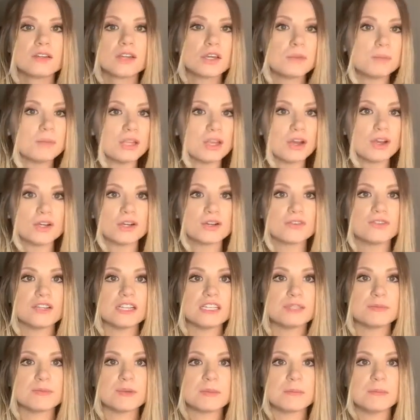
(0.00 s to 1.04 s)
Could be on your
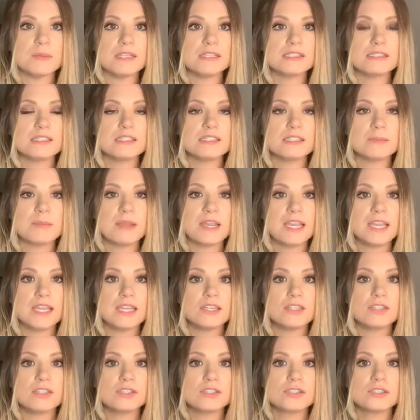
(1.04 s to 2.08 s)
Facebook business
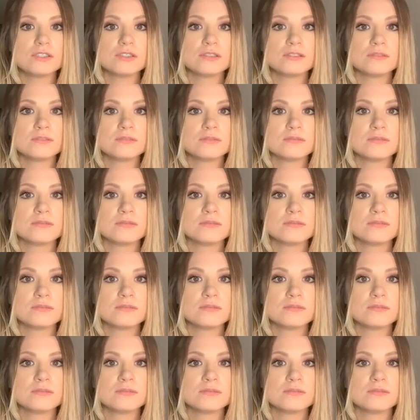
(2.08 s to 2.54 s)
page.